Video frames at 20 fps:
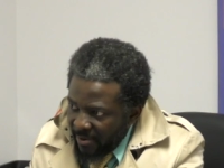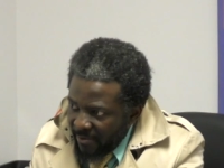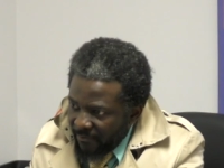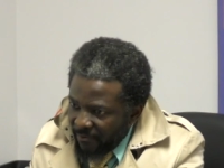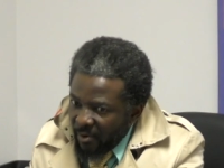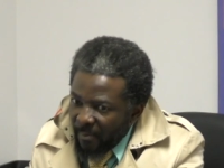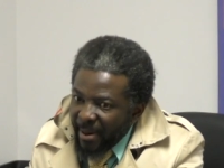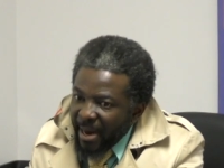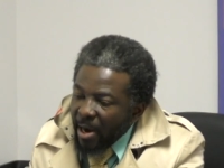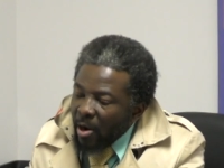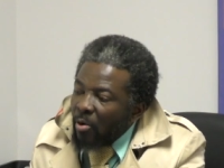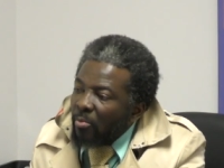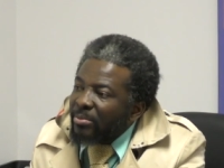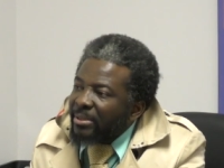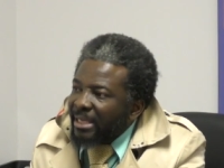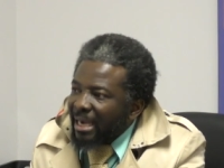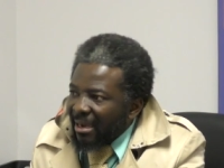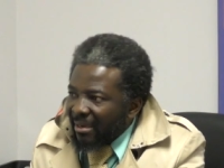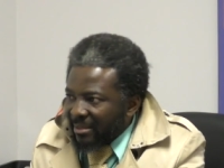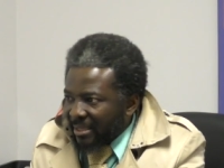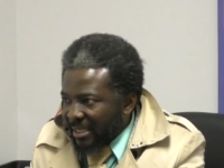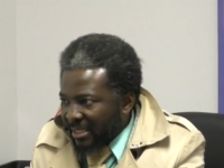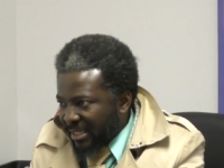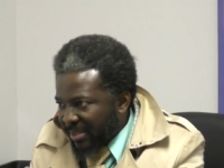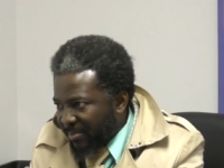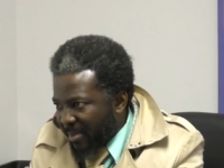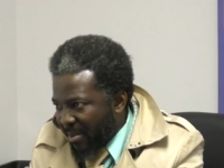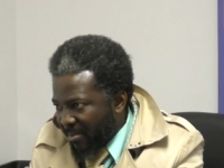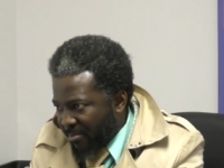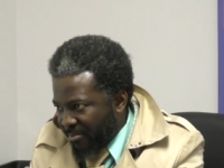for my hometown, Santa
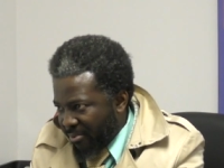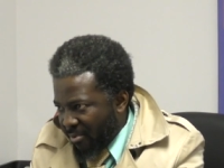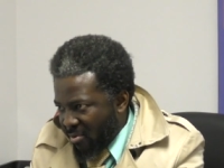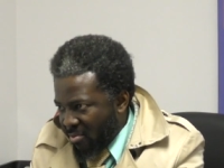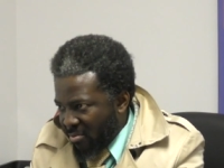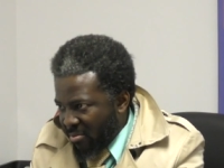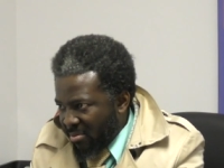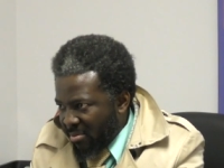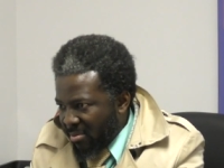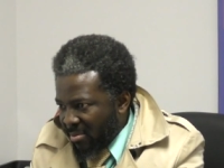Mampong.